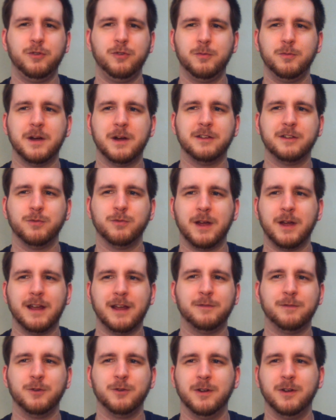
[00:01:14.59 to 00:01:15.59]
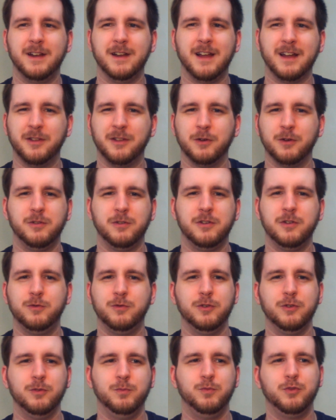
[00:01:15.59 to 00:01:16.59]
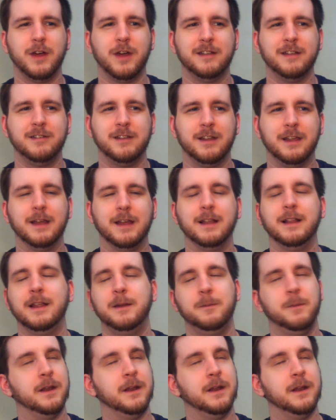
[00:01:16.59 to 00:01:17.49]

too much right after another, YouTube tries to kill it.